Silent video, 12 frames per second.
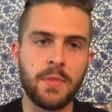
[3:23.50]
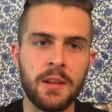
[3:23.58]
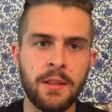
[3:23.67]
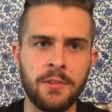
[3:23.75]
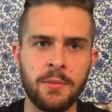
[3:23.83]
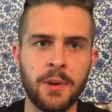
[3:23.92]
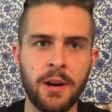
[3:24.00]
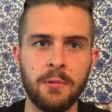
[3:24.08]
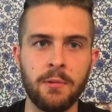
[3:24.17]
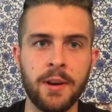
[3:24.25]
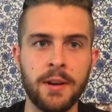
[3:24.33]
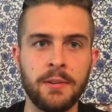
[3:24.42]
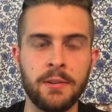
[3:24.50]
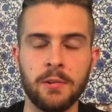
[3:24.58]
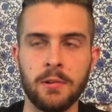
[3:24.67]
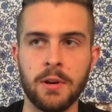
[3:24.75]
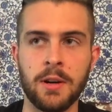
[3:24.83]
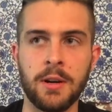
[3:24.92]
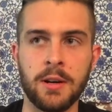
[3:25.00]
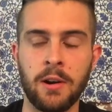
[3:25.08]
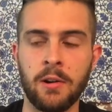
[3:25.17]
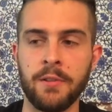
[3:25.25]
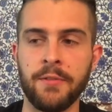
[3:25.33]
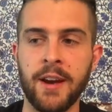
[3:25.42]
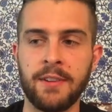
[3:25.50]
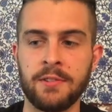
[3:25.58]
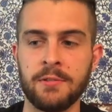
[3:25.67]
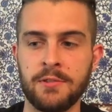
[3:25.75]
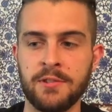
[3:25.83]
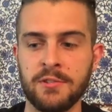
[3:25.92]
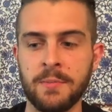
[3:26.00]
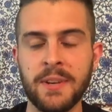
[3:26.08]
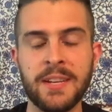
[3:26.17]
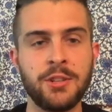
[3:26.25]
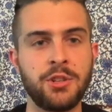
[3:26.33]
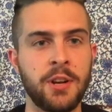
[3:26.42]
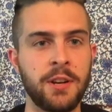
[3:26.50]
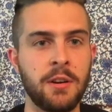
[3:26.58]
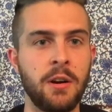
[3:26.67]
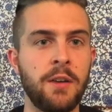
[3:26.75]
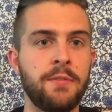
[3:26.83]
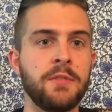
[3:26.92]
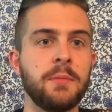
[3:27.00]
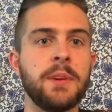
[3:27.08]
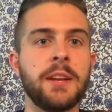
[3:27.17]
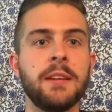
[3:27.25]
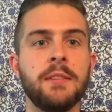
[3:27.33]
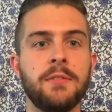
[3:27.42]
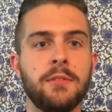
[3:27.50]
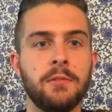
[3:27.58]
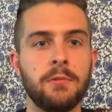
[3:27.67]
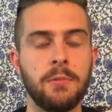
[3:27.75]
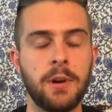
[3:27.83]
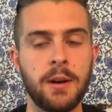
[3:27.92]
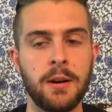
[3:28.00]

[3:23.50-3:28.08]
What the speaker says: that's about when your cardiovascular system begins shutting off, and you begin to